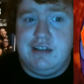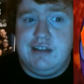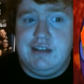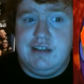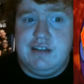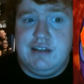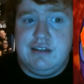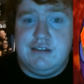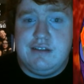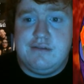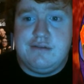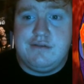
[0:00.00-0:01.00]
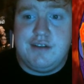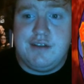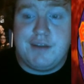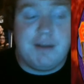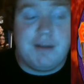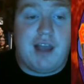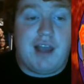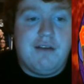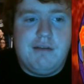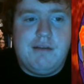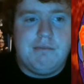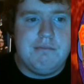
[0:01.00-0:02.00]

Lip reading: But yeah. But Ron did